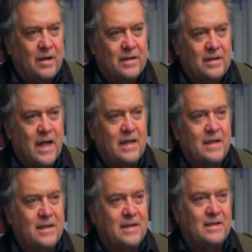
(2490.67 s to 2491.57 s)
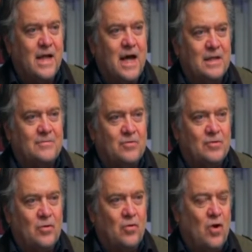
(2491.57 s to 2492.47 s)
taken these lies for
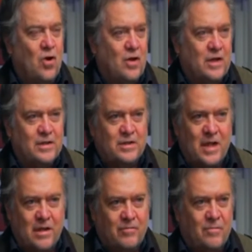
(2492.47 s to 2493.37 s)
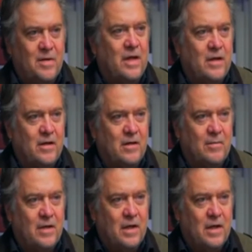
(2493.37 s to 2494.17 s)
so long and just kind of repeated them,